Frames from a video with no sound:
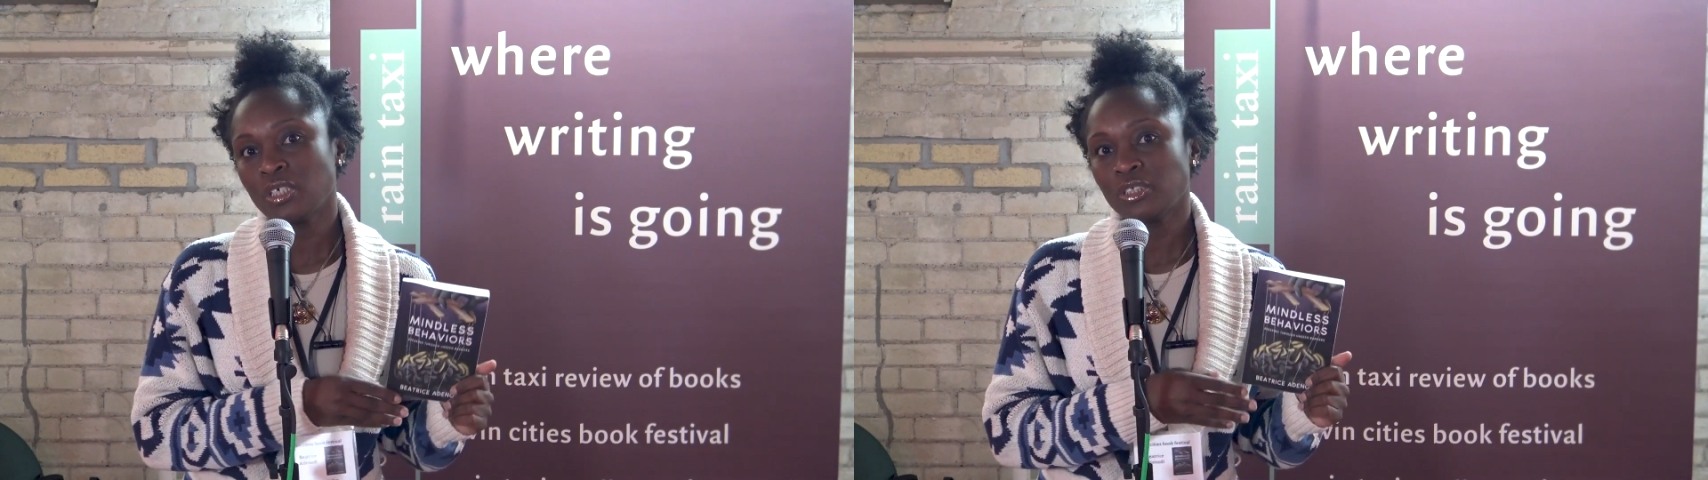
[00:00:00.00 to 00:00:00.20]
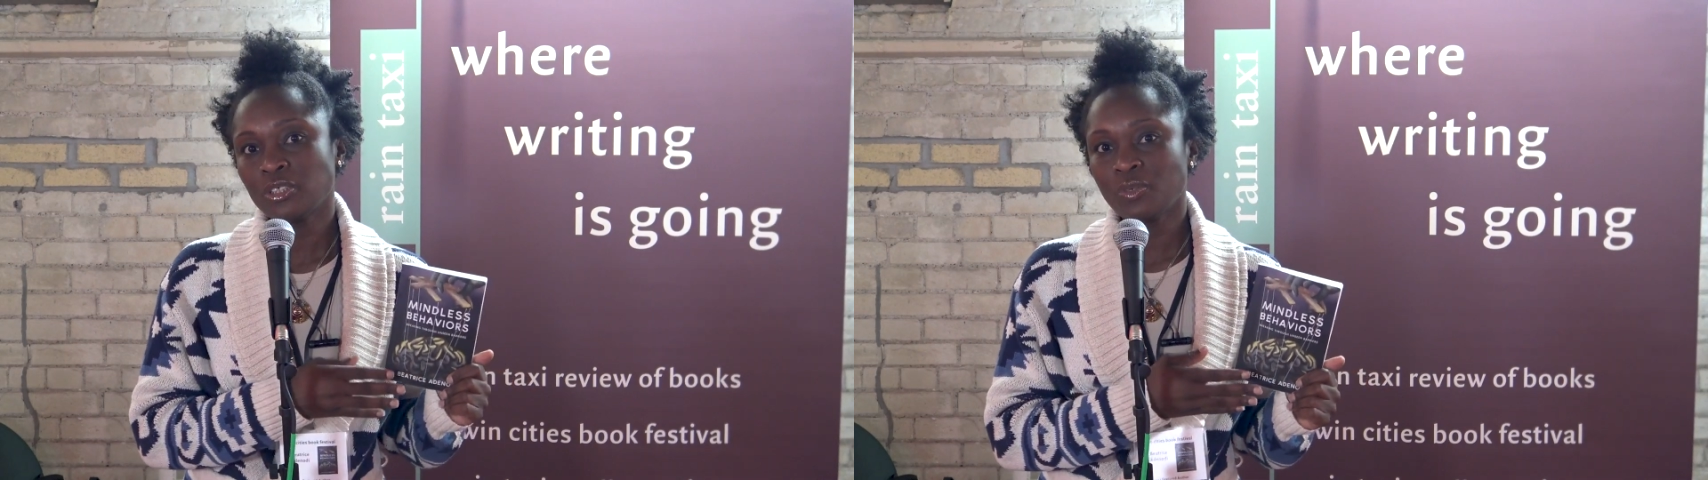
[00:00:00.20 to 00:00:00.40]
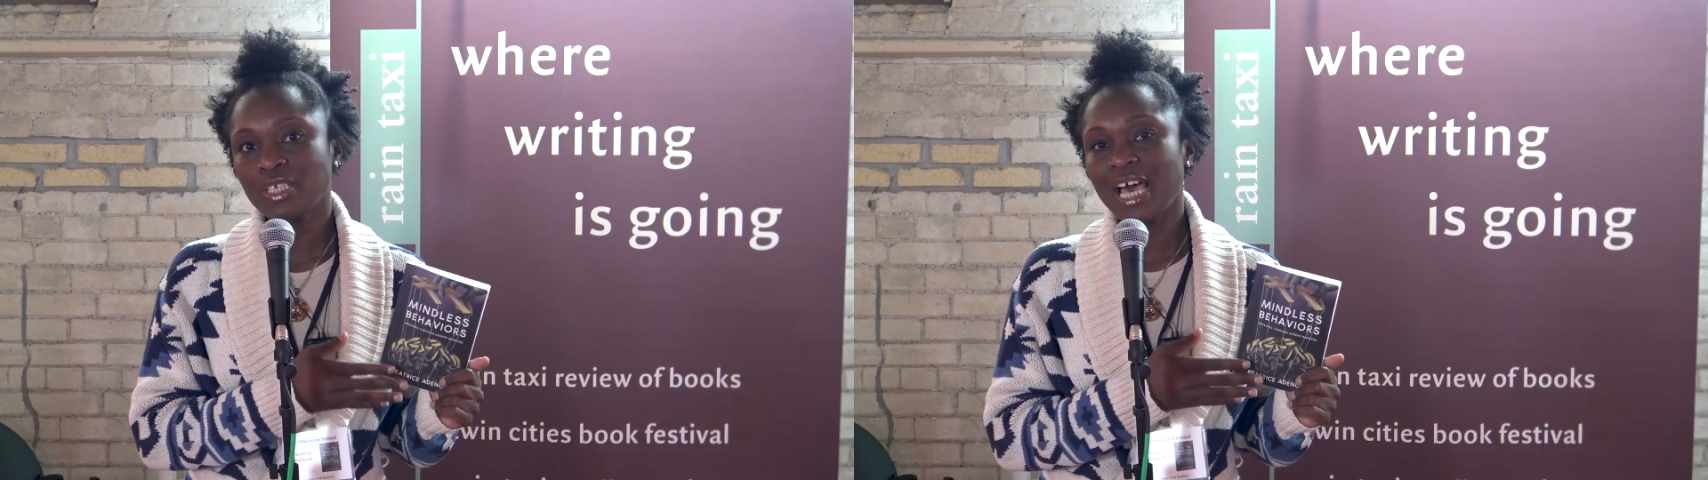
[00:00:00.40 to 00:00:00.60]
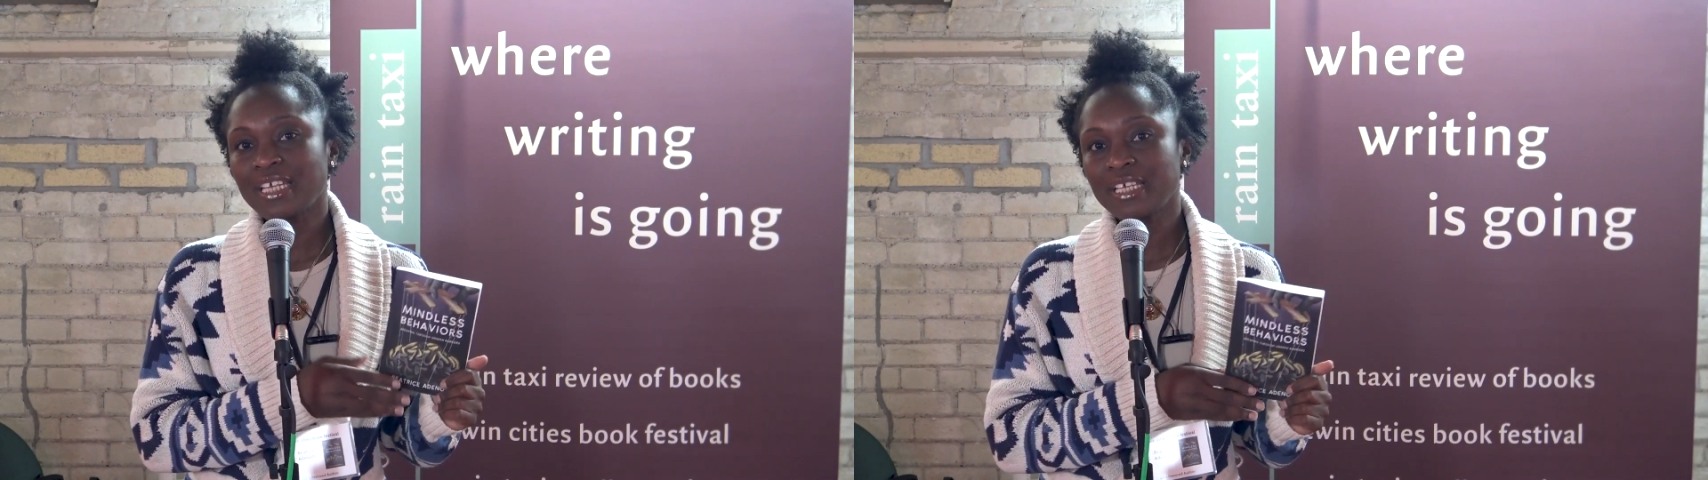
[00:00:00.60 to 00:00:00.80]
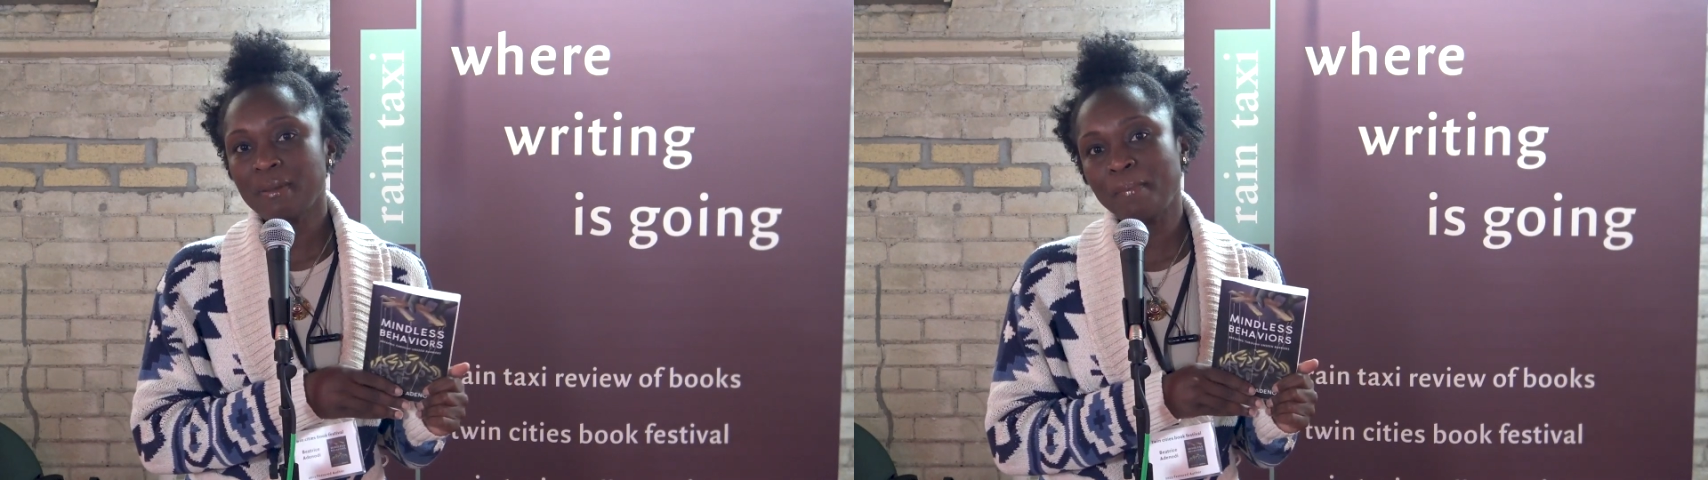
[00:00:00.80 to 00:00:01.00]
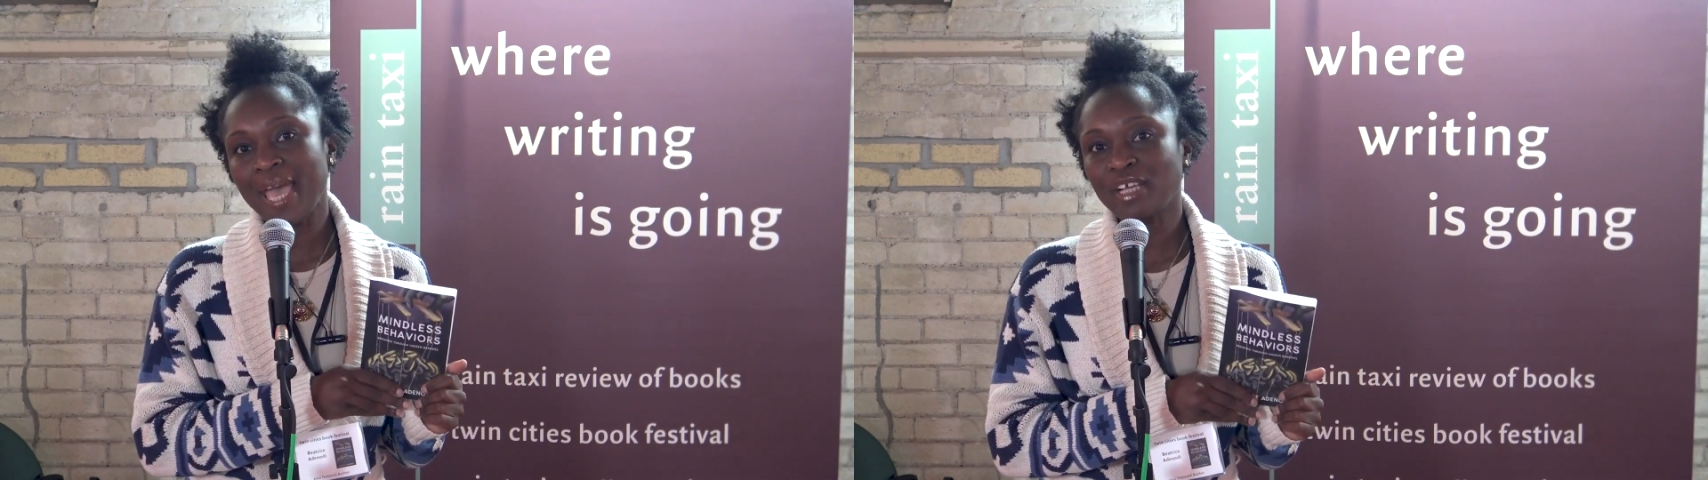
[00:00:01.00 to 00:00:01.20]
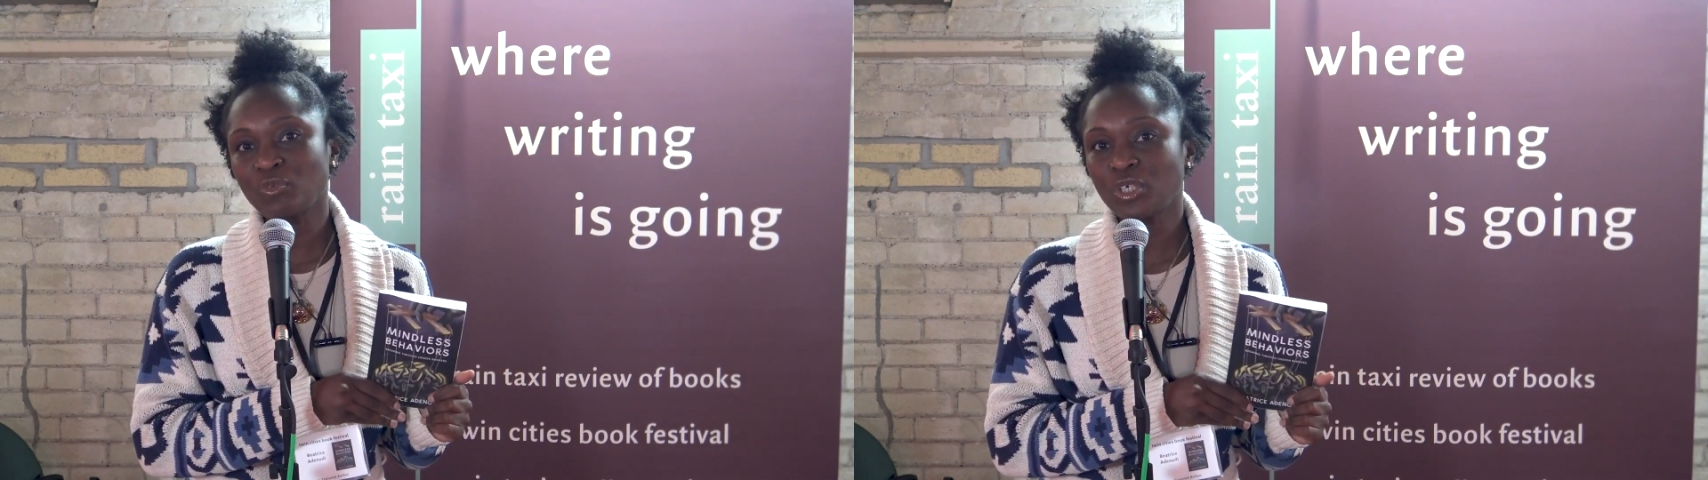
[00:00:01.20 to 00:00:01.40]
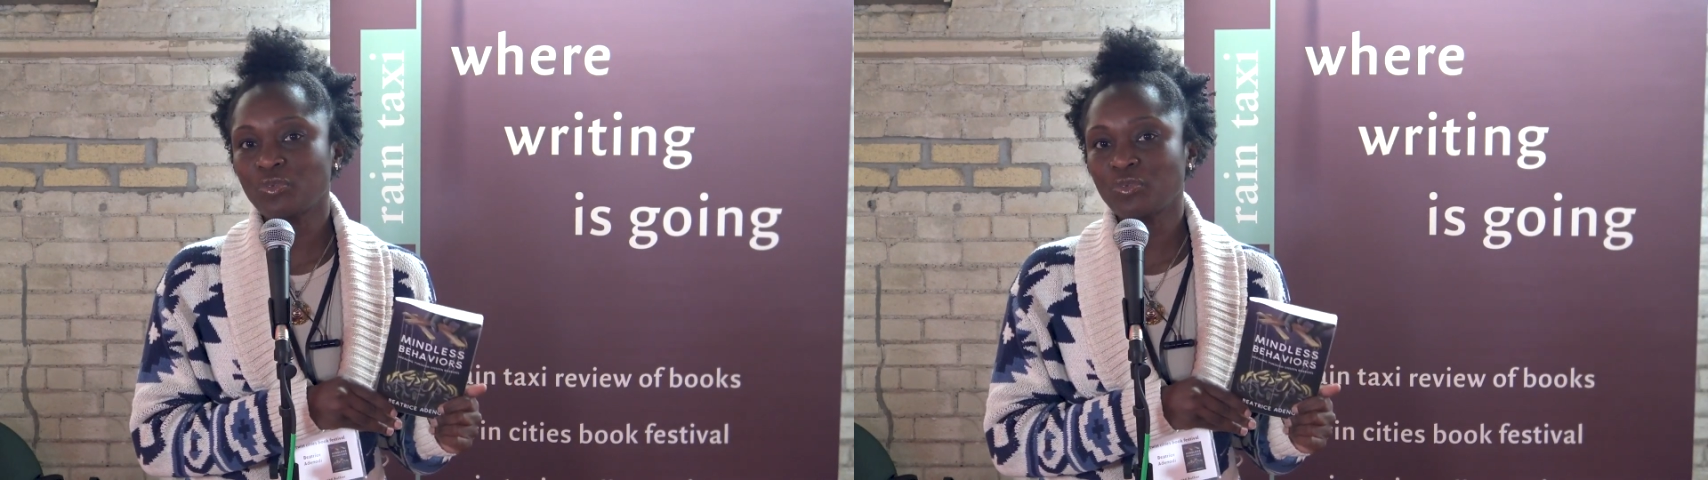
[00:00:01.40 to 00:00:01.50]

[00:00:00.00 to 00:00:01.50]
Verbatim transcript: do a lot of impact work